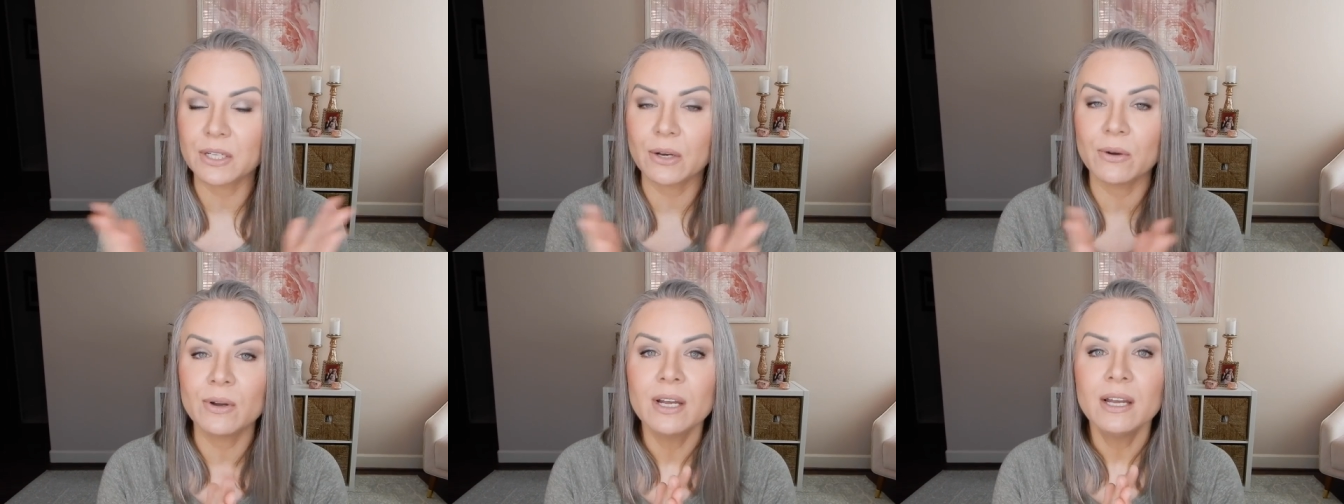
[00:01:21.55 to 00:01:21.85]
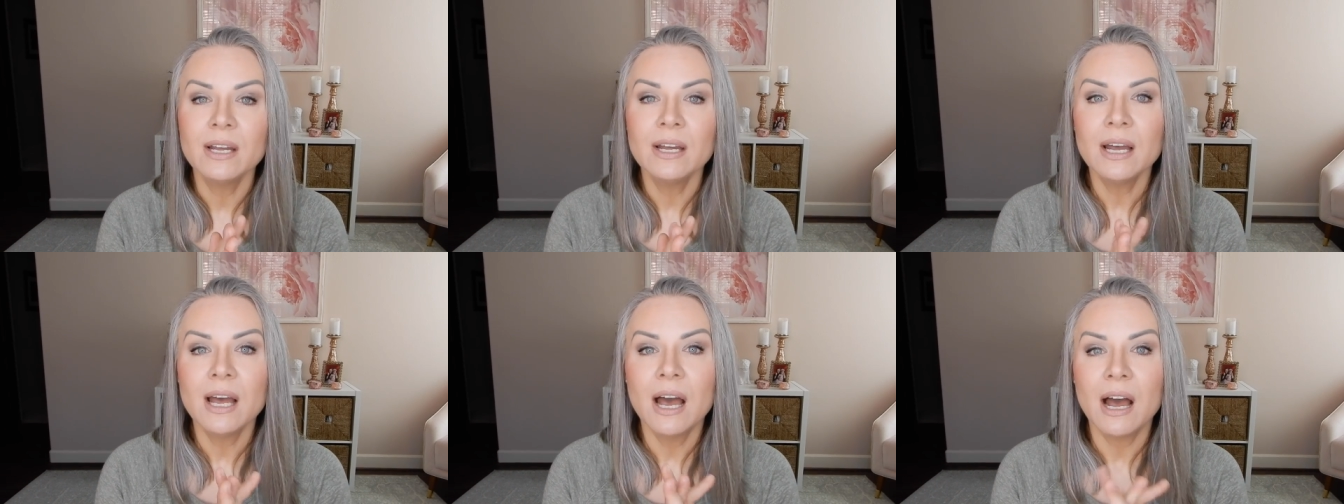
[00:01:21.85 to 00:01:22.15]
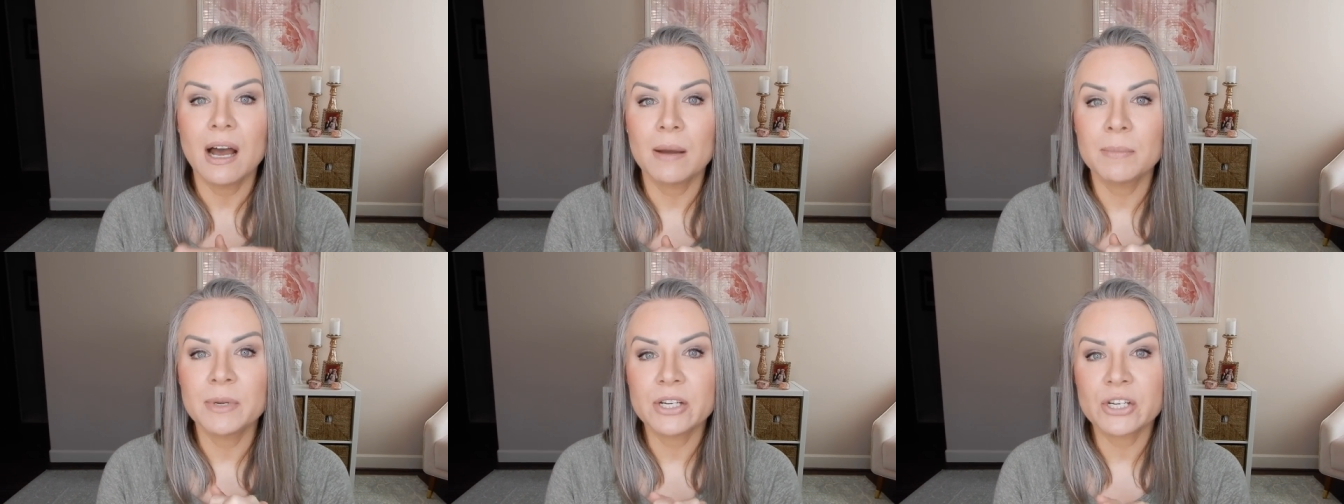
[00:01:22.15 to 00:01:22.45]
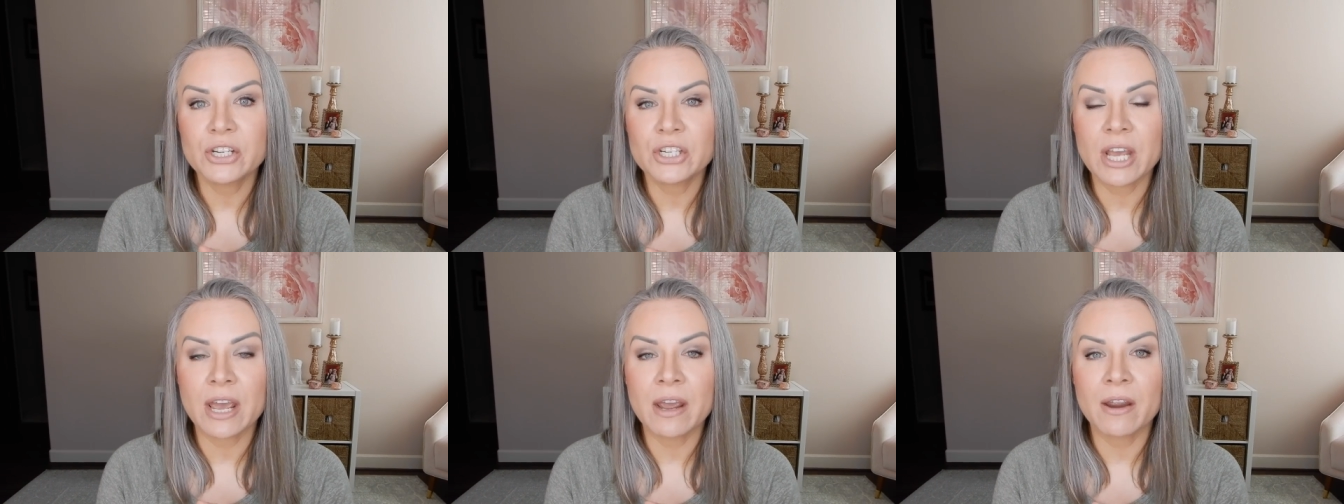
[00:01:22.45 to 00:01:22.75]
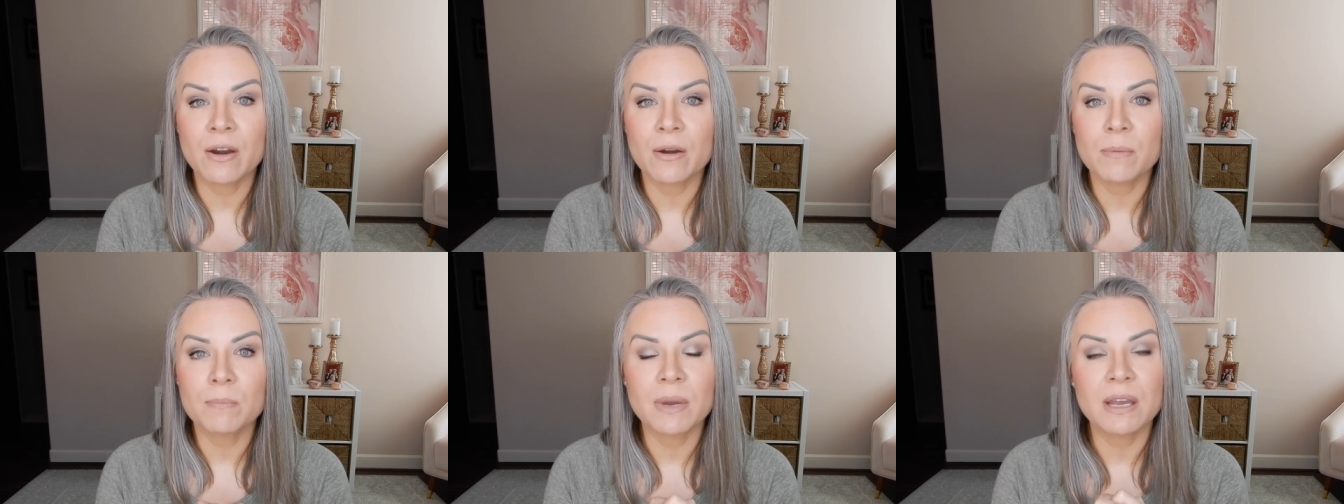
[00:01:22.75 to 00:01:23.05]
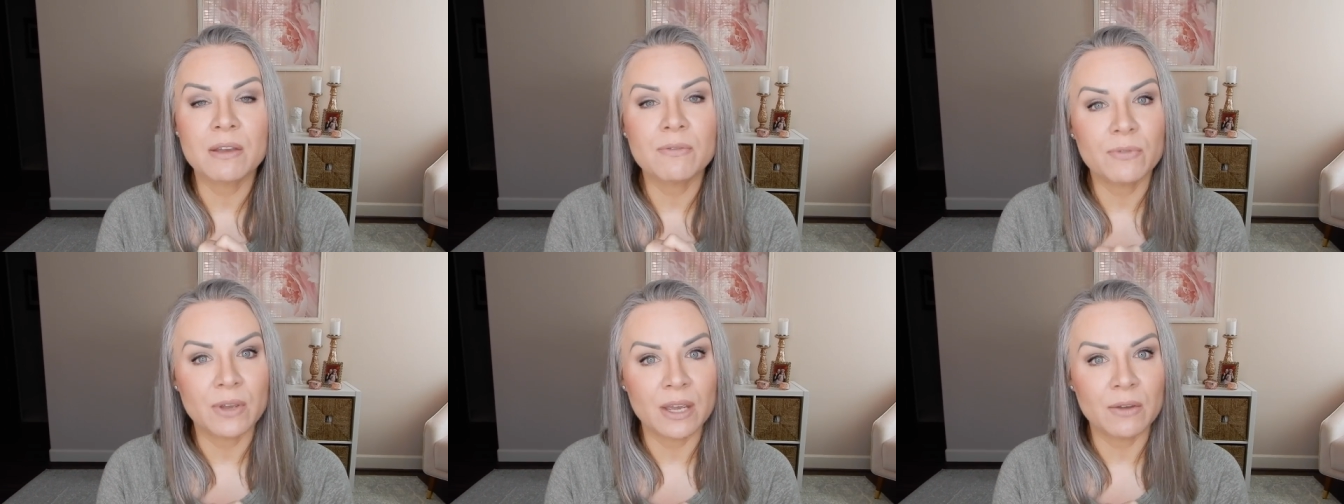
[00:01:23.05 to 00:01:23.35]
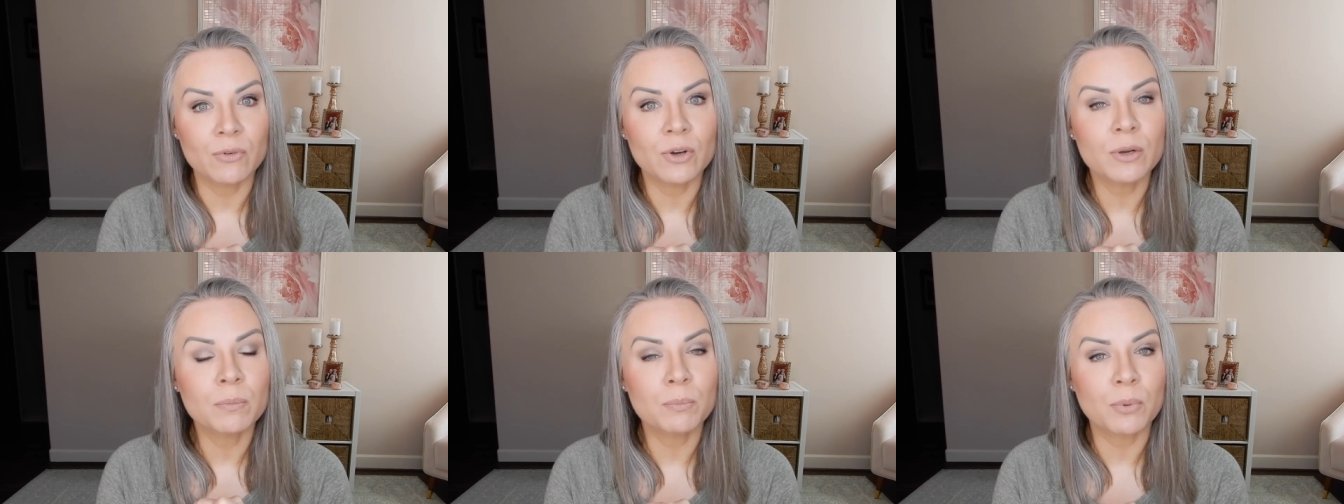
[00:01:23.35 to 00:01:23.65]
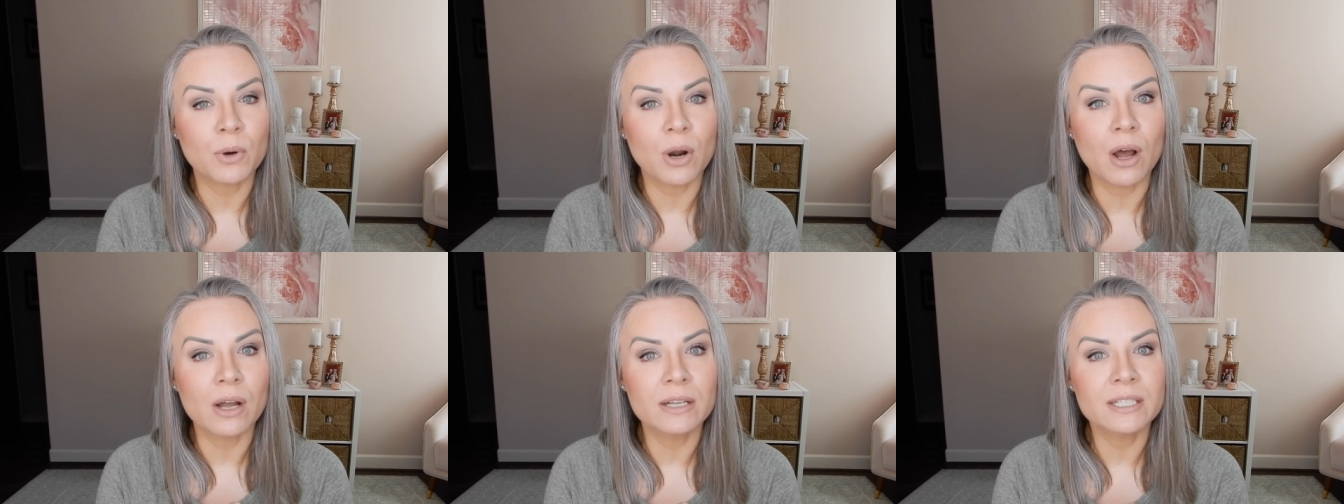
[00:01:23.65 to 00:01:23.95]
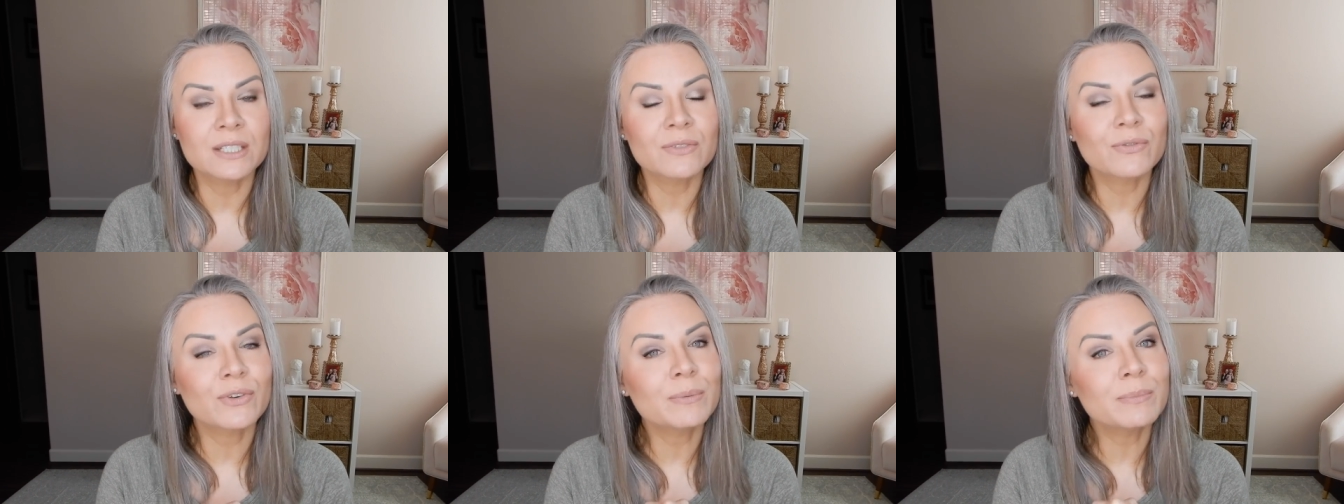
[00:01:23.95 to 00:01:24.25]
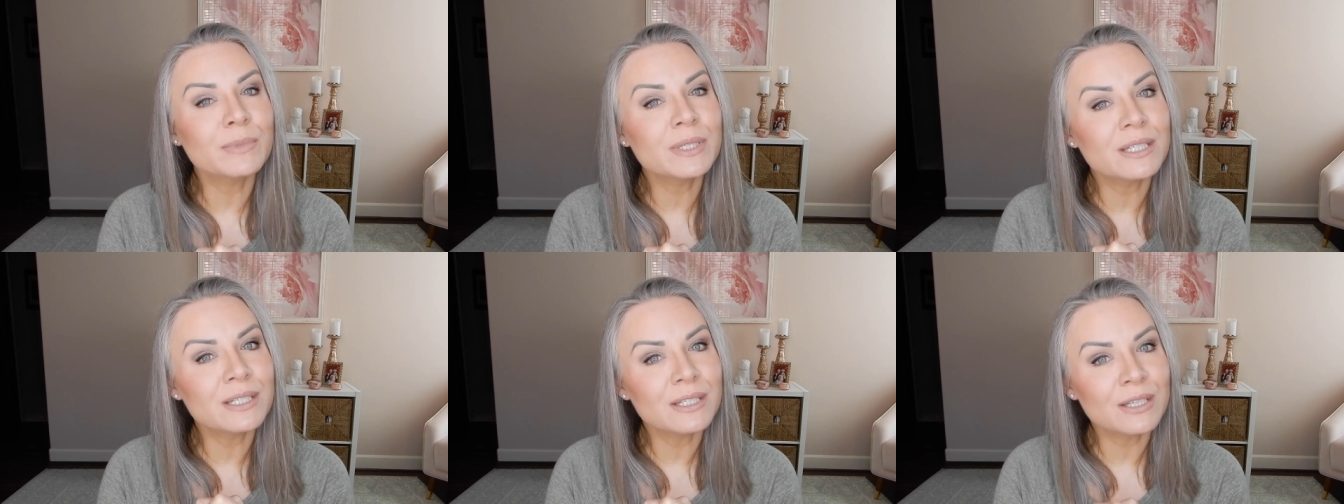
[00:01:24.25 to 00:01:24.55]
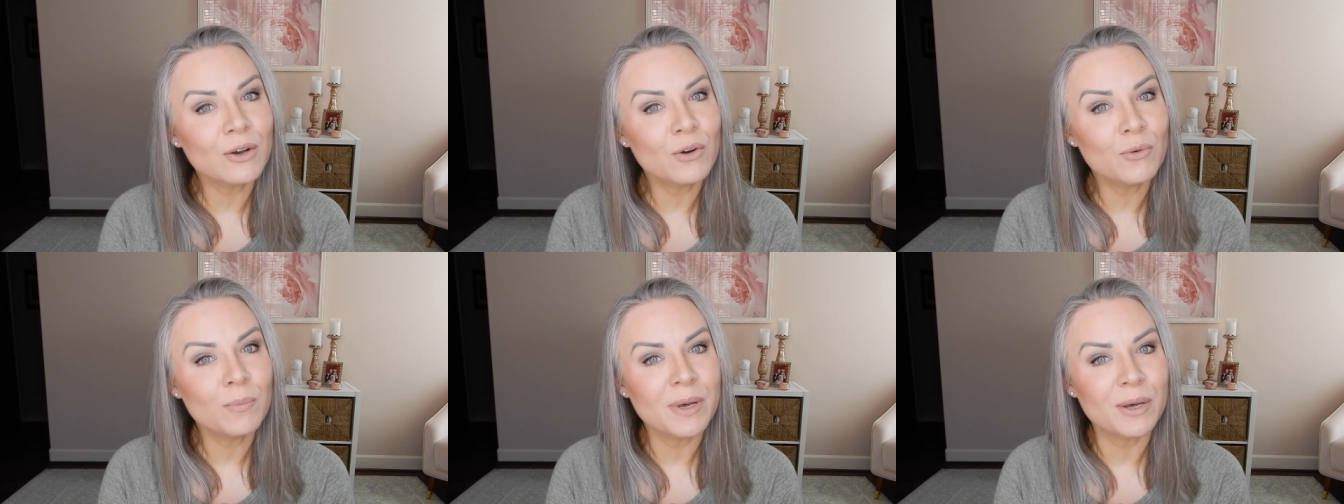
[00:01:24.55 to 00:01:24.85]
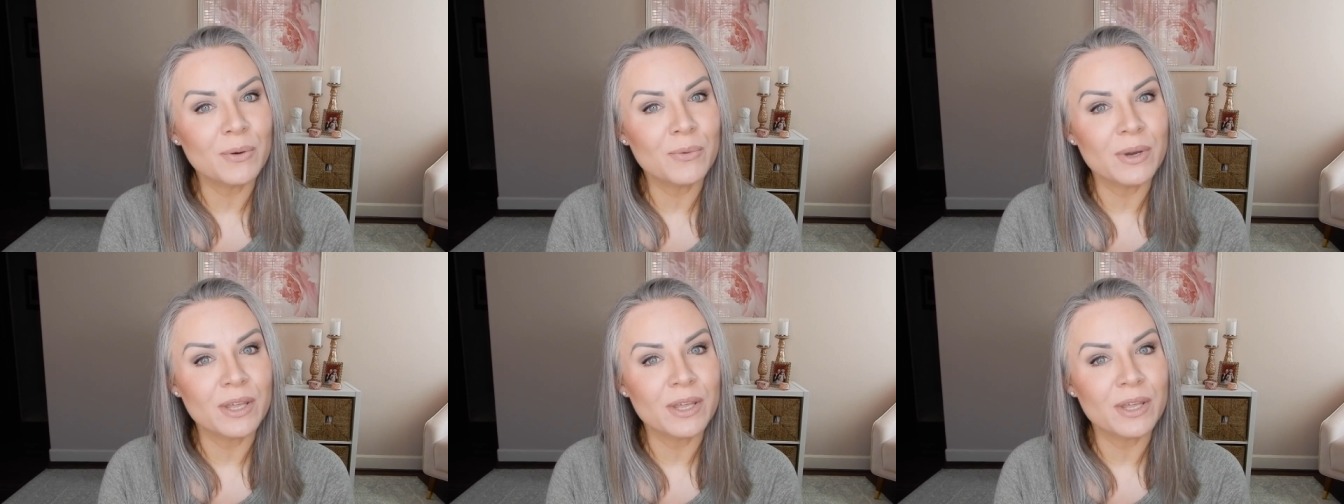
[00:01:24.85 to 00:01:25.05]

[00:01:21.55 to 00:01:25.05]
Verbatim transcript: So I'm going to share my favorite bras from Soma